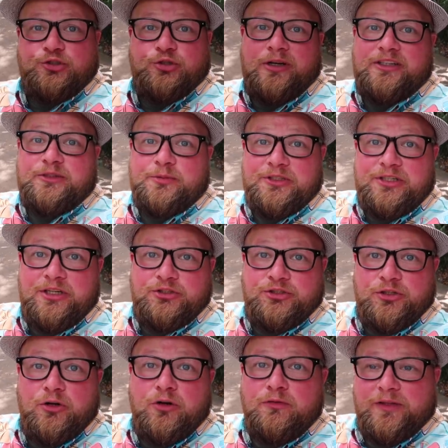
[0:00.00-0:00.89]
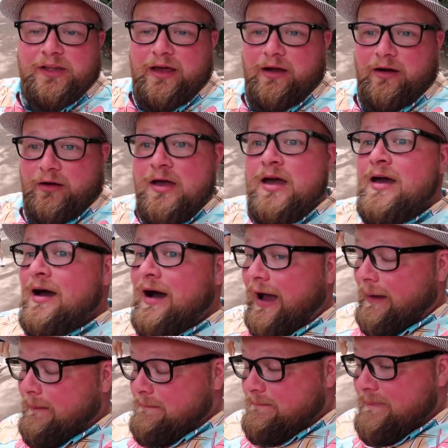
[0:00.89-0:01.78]
your transportation over there.
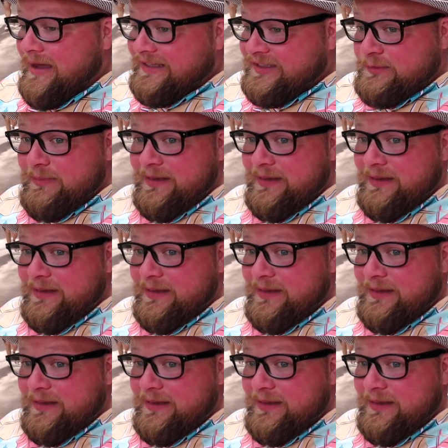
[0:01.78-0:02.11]
Uh, it makes